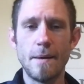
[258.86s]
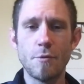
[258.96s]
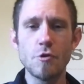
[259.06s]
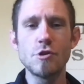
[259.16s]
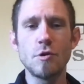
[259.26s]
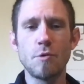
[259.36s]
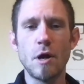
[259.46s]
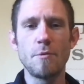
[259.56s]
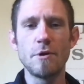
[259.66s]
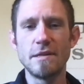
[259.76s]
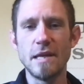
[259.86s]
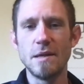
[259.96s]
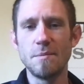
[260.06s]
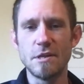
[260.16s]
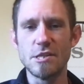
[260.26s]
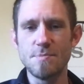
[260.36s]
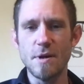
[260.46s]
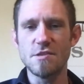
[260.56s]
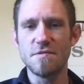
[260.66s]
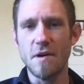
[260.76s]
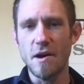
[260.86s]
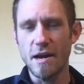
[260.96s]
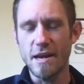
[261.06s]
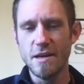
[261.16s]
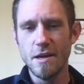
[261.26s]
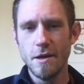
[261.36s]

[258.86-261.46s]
personal property addendum can specify